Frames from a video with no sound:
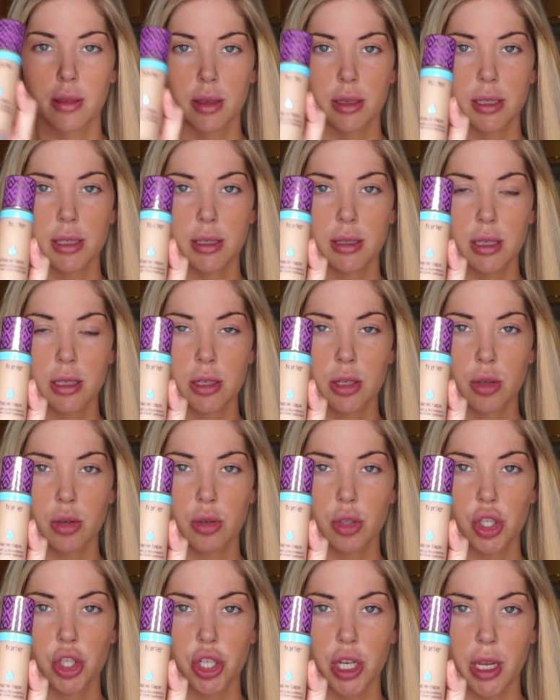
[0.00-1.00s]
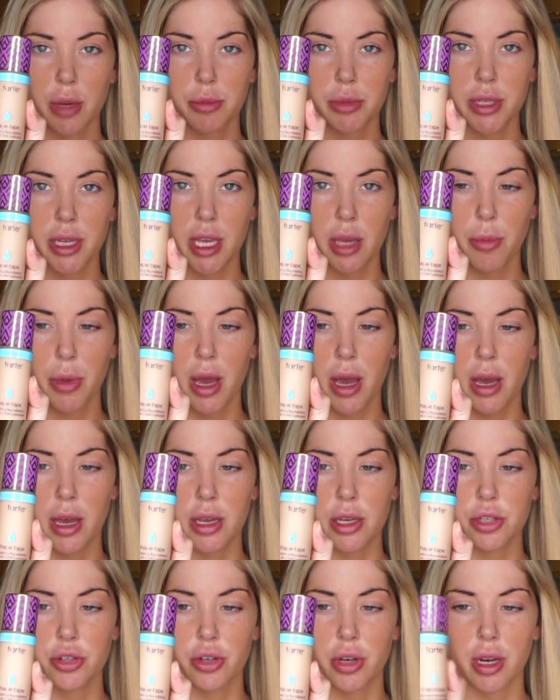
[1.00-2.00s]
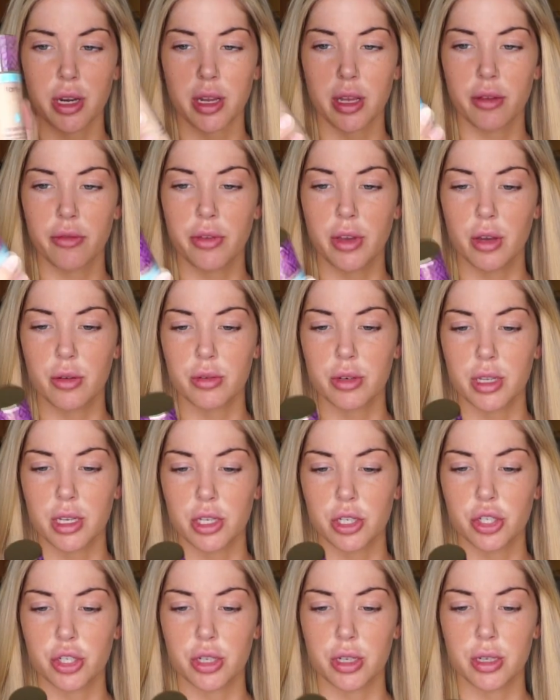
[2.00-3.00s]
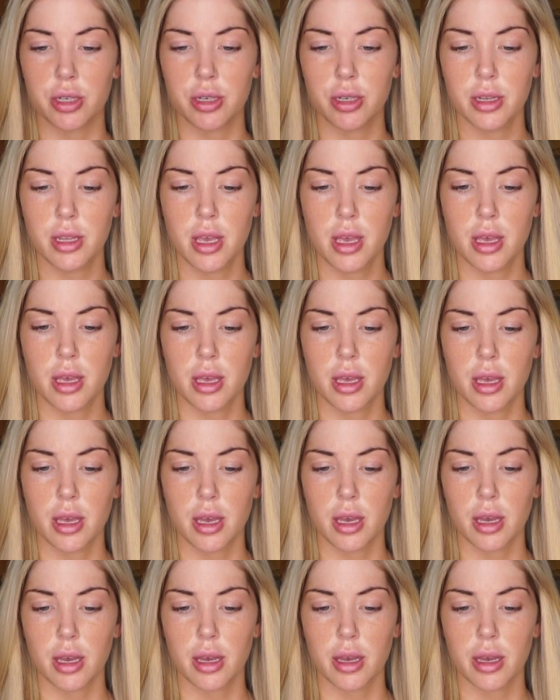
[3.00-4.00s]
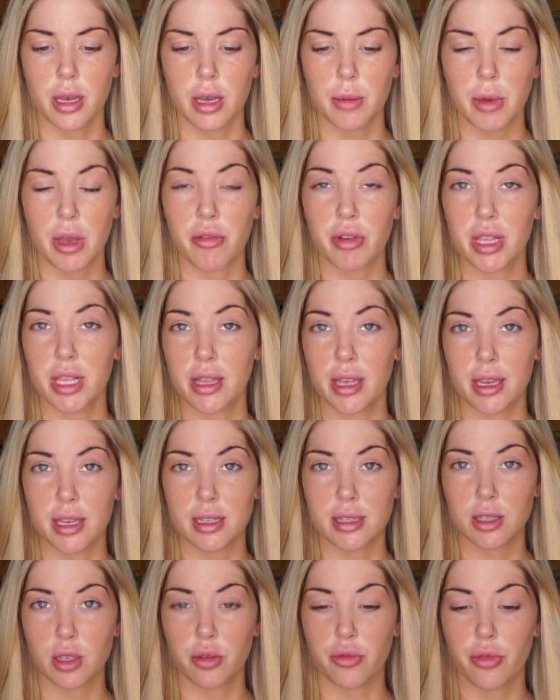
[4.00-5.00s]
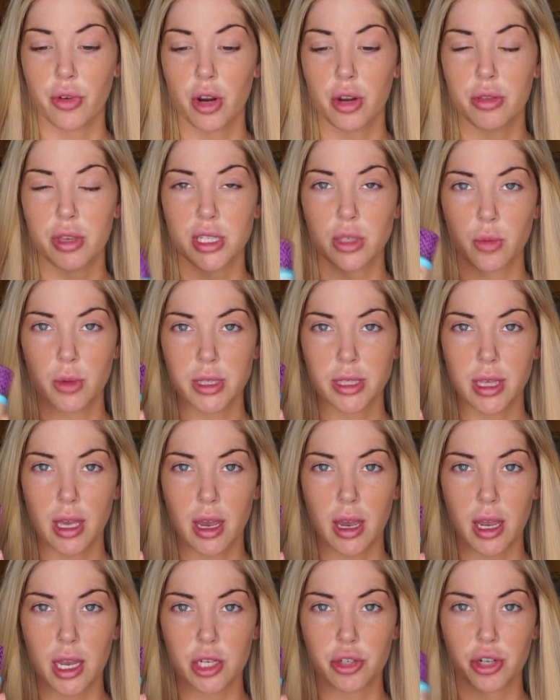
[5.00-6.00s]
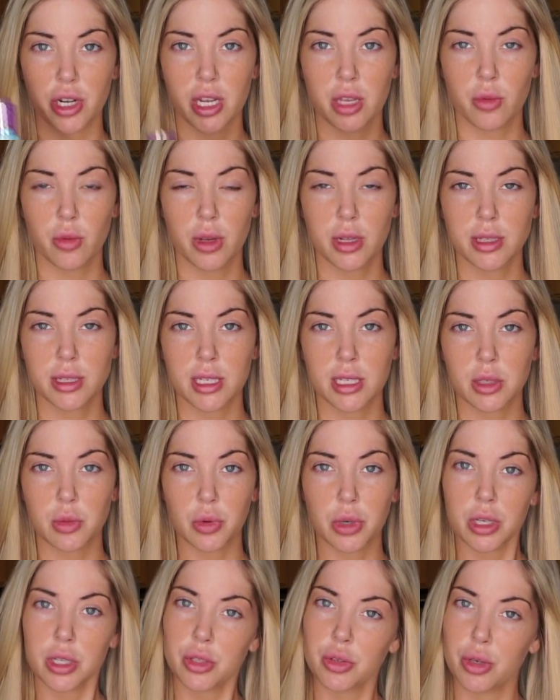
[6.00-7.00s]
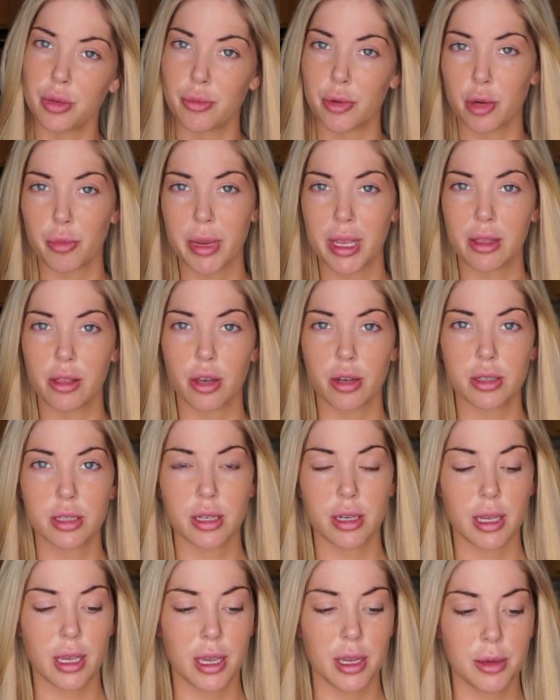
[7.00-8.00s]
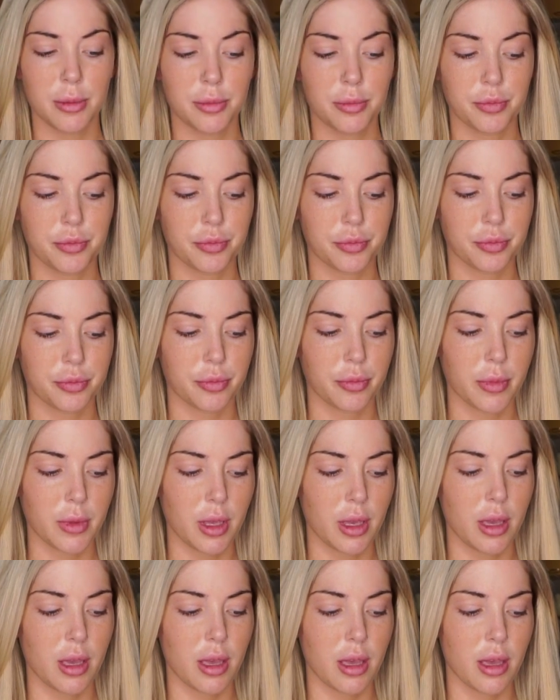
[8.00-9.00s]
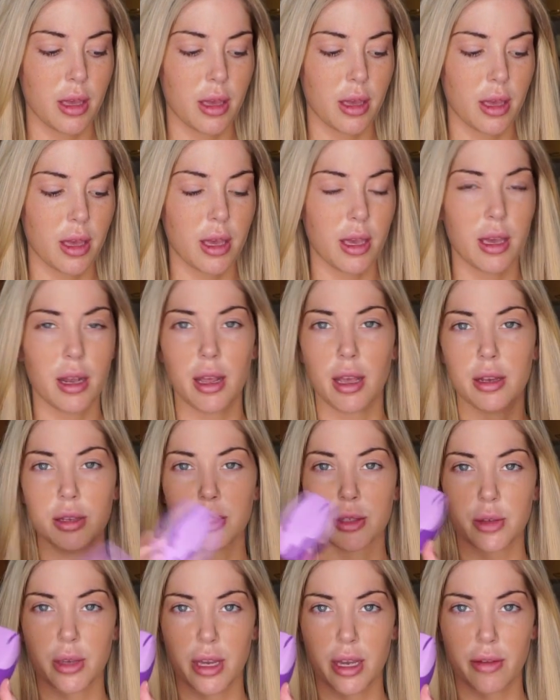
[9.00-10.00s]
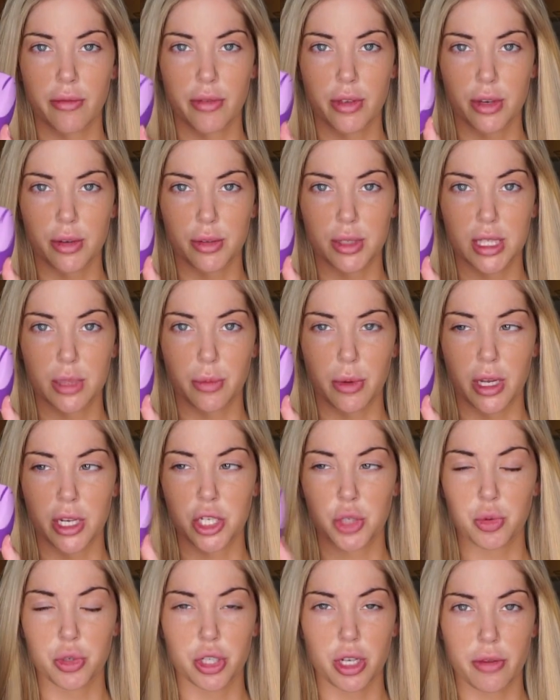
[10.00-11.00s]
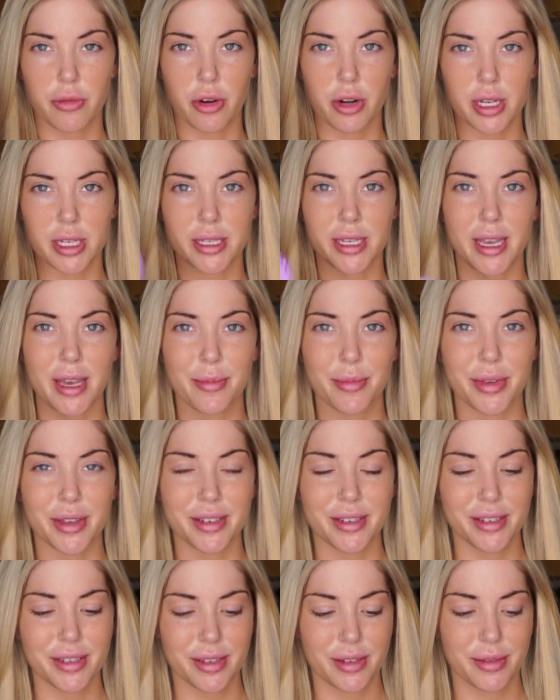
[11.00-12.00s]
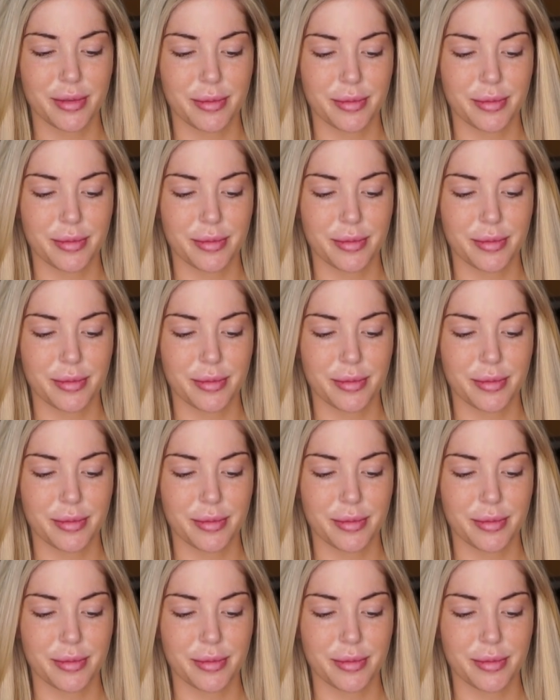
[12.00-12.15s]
This is the new Shape Tape Hydrating Foundation. I really like it so far. This one's the hydrating one since we're going to do a mermaid look today. And I also have the new sponge, which I've already dampened.